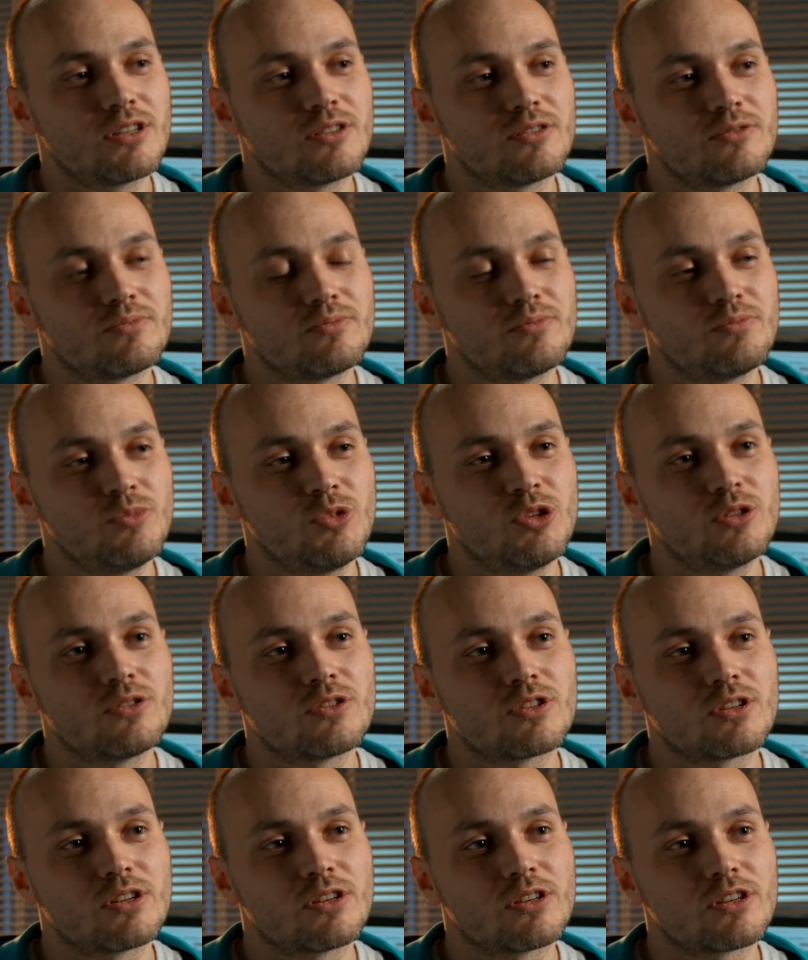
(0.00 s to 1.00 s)
Water
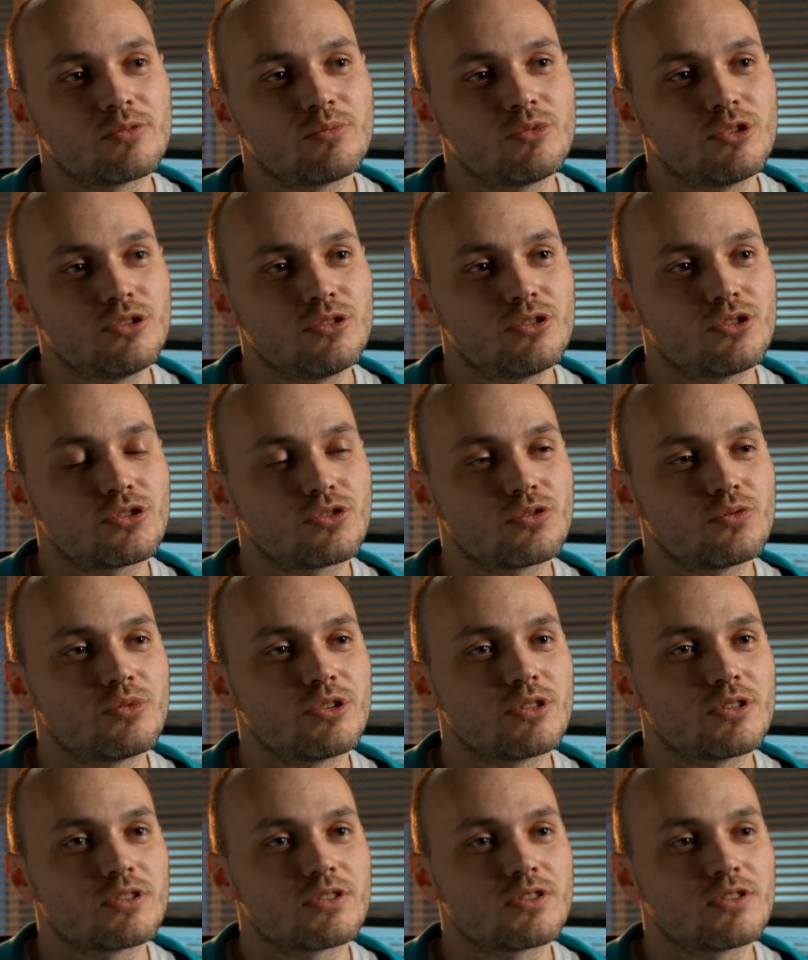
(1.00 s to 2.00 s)
splashing onto the
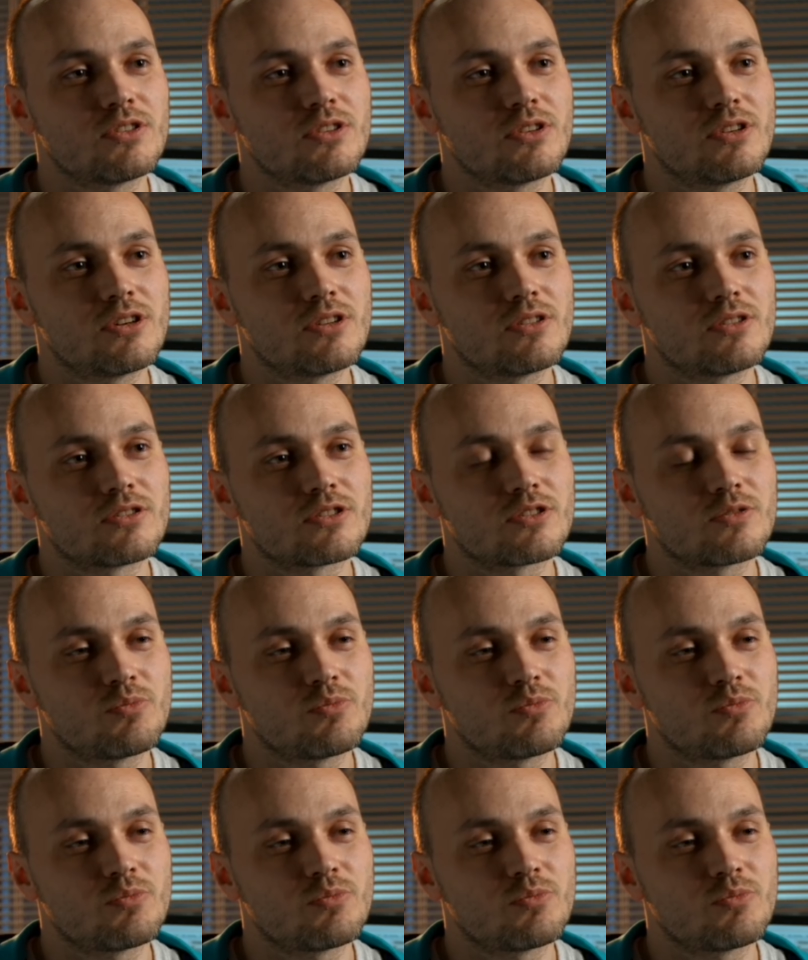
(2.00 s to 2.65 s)
ships and flowing